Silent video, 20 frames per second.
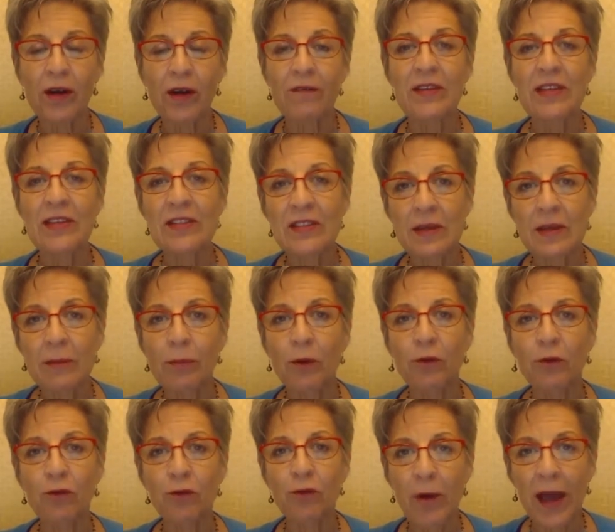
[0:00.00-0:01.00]
of these simple
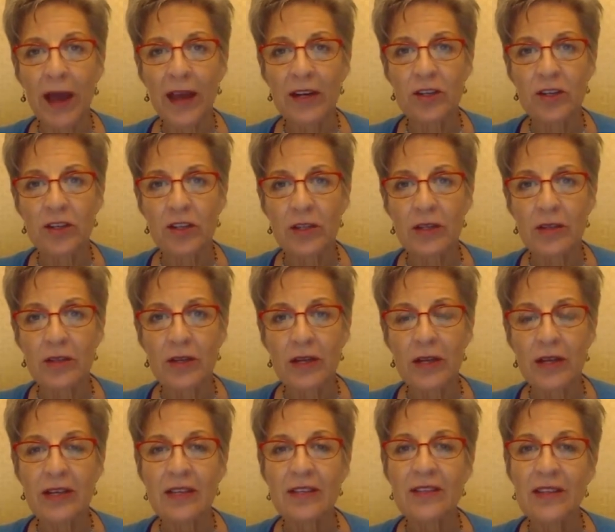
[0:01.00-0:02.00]
strategies
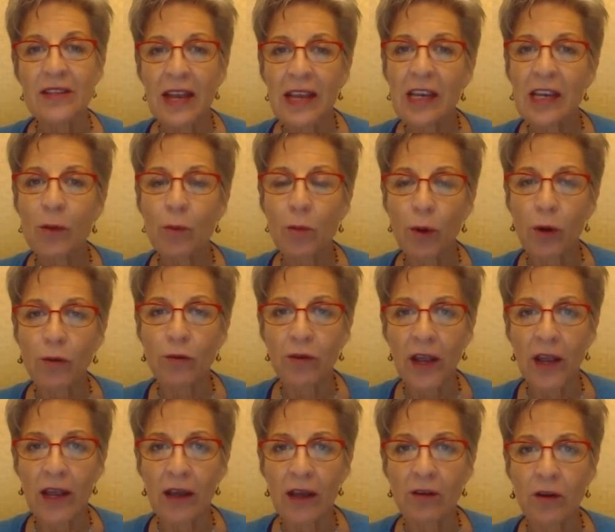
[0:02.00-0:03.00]
is taking
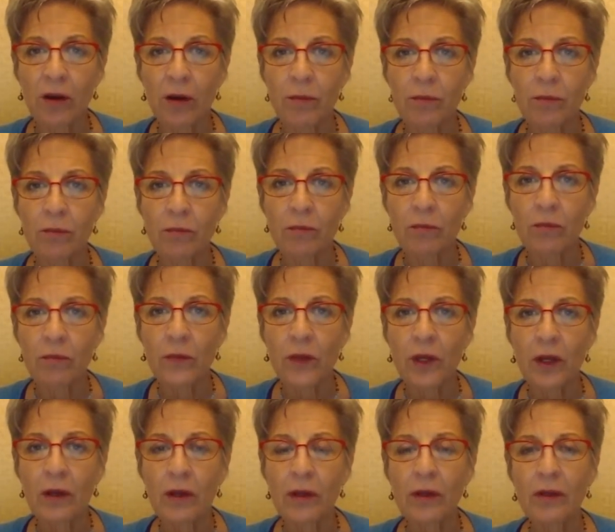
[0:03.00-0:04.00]
Protandim.
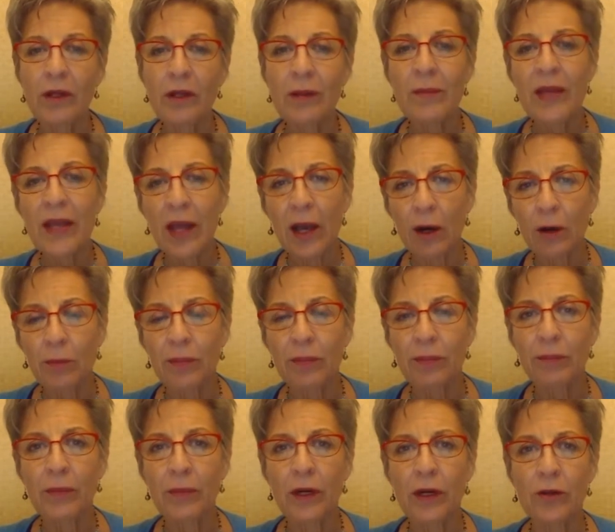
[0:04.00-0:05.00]
Let me help
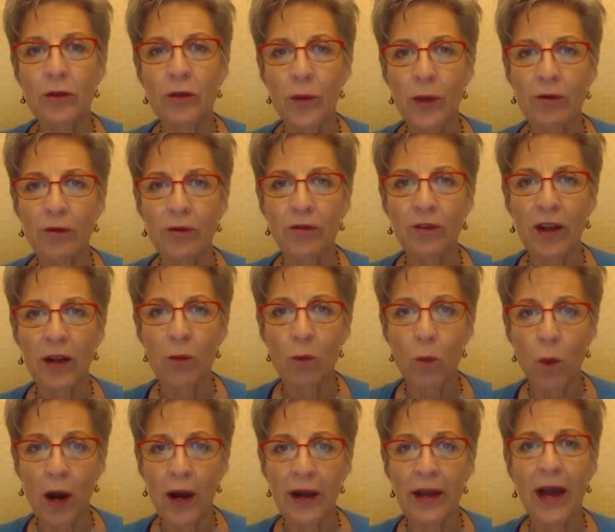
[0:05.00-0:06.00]
you understand
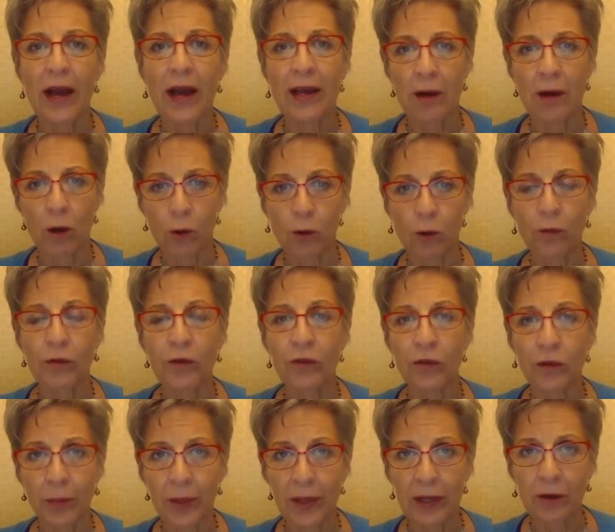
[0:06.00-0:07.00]
why I hold this
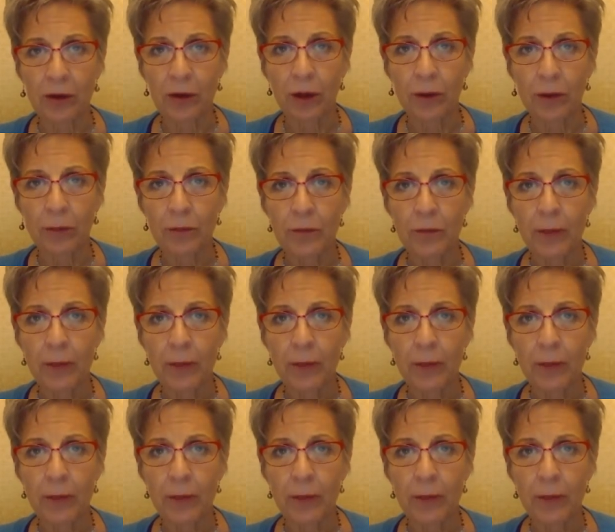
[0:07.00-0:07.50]
opinion.